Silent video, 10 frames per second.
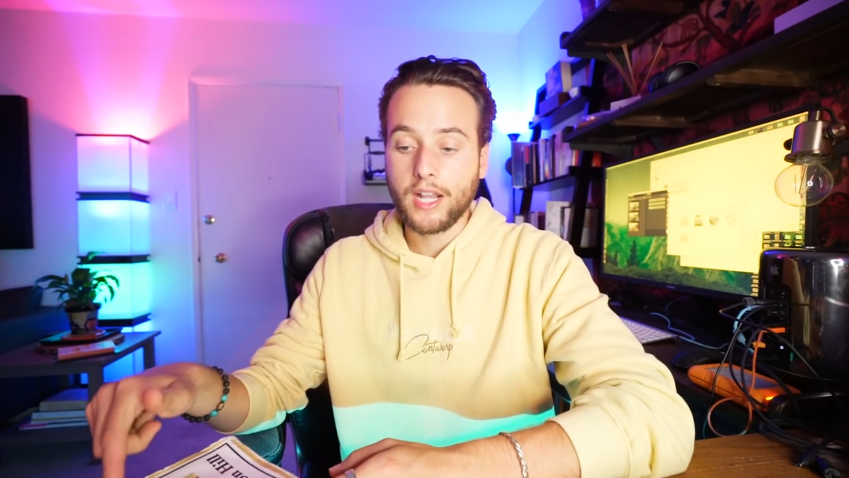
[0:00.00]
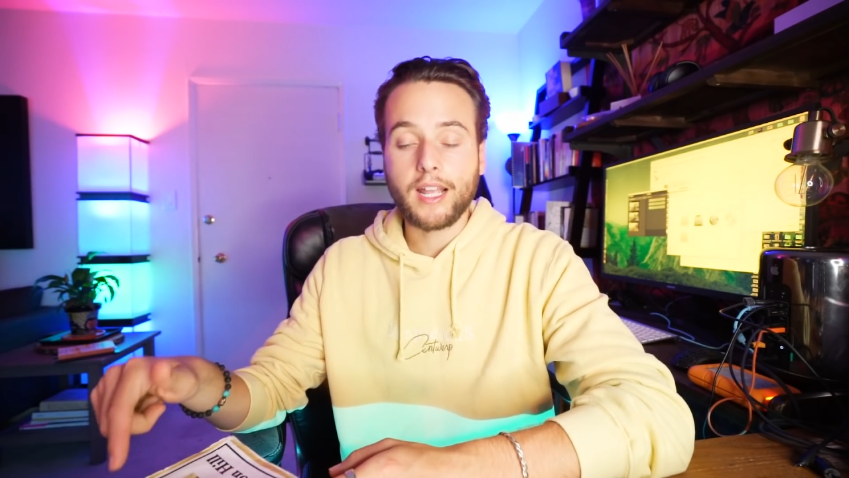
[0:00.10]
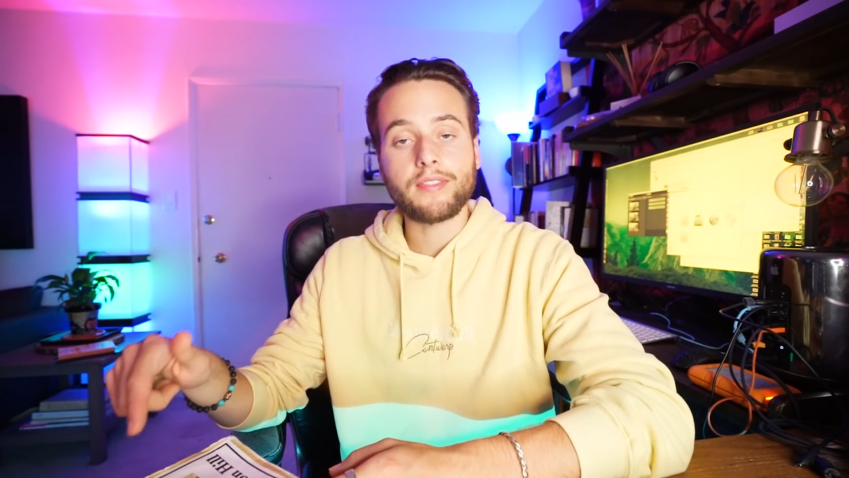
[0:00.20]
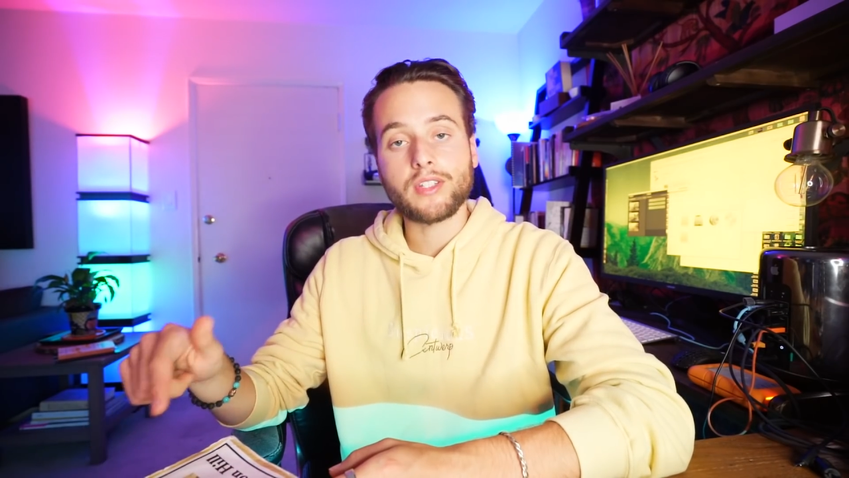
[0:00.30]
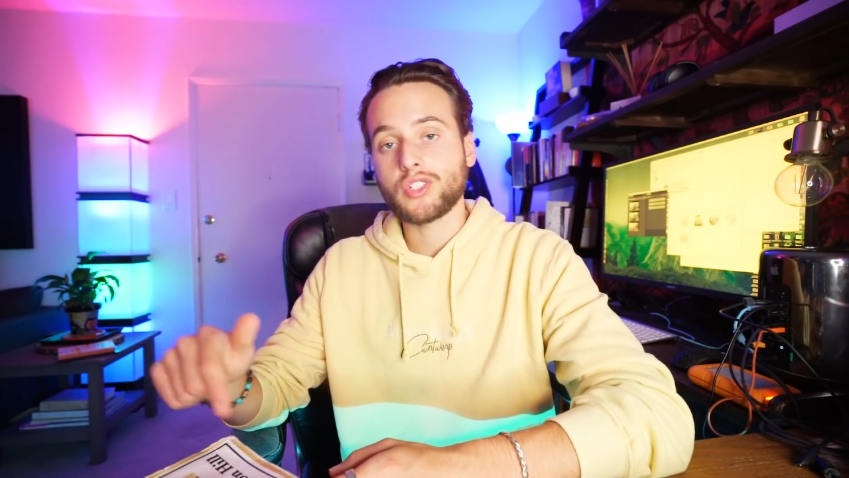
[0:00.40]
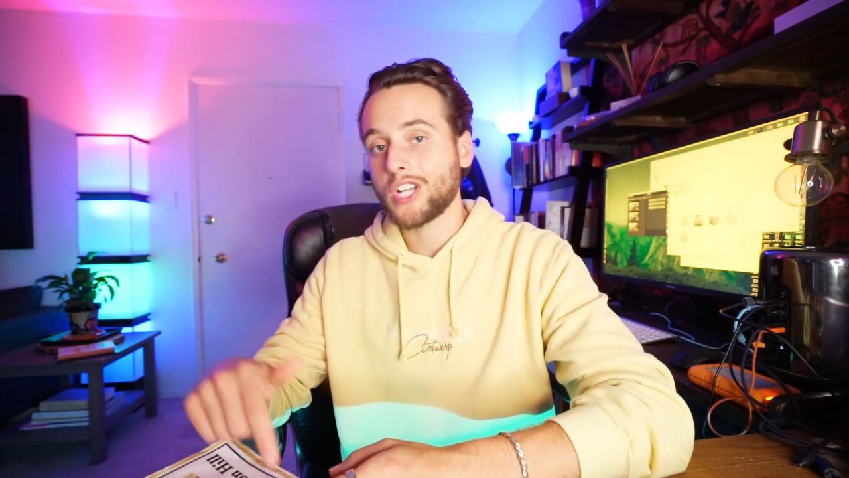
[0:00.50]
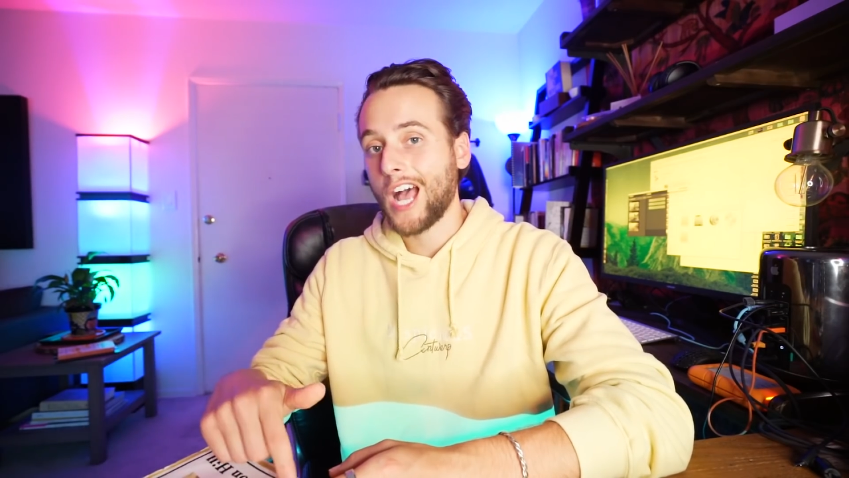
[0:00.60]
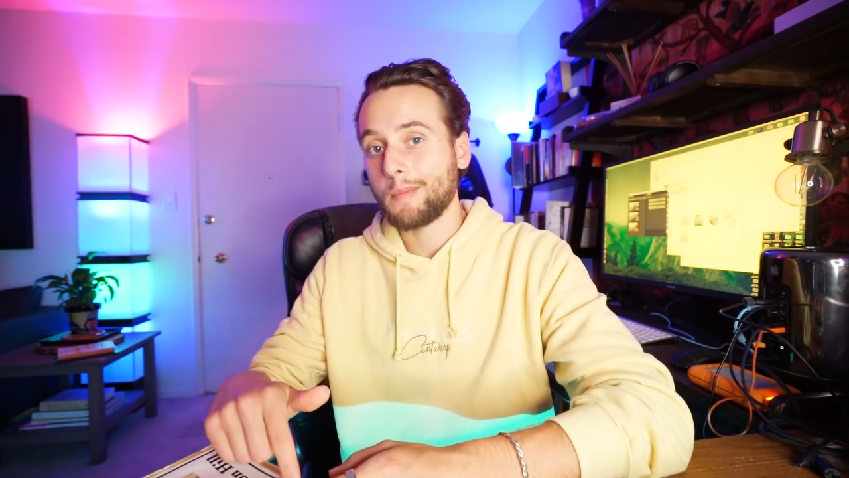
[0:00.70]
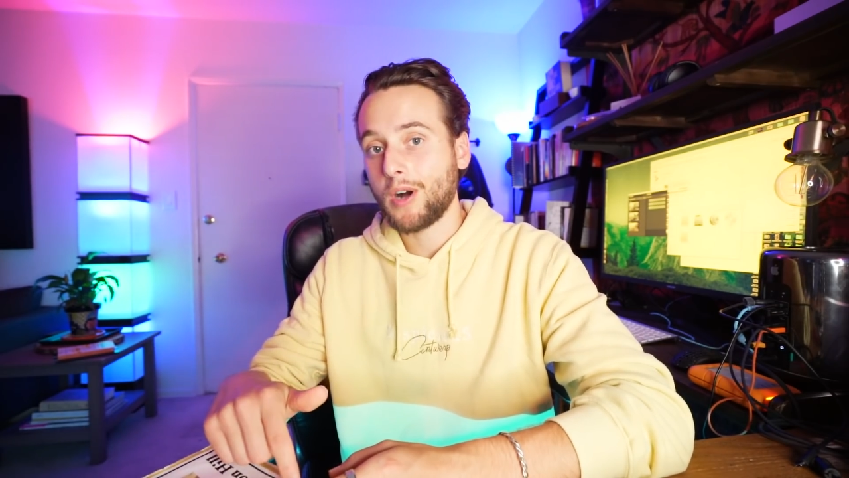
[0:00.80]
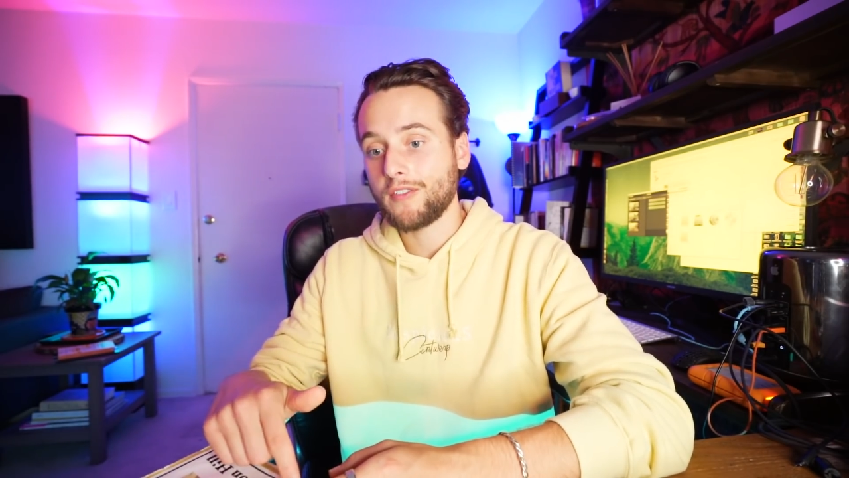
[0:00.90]
I got this
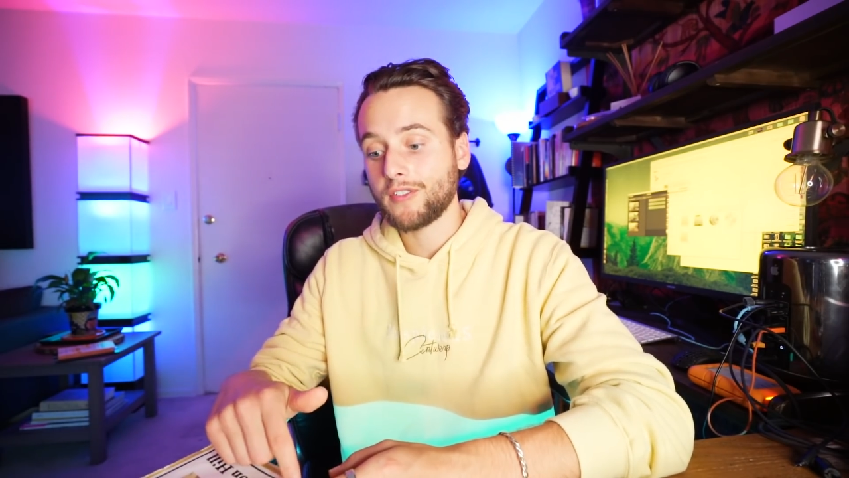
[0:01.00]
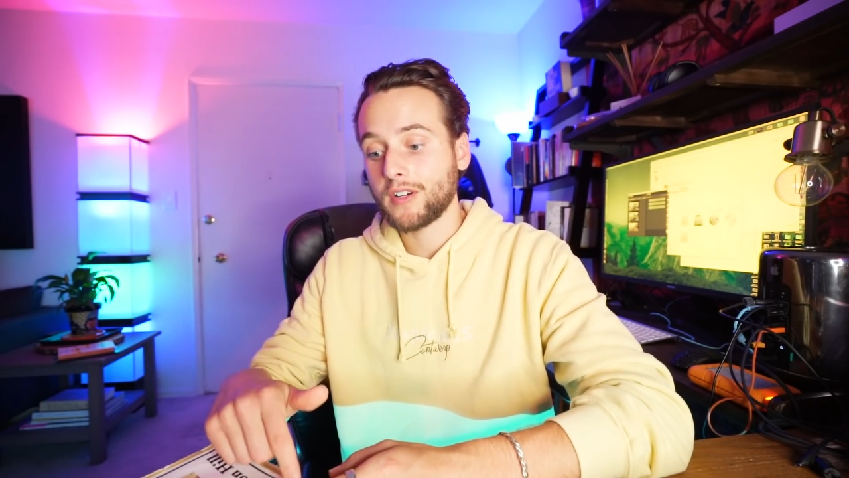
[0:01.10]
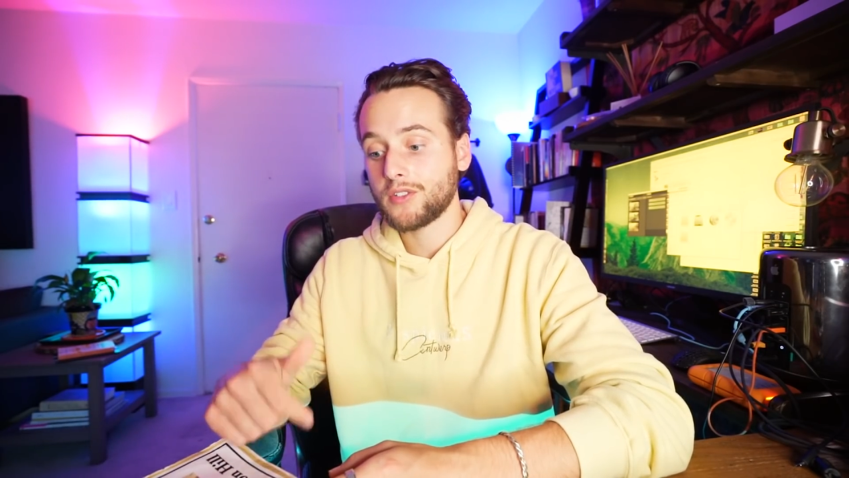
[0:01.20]
job offer.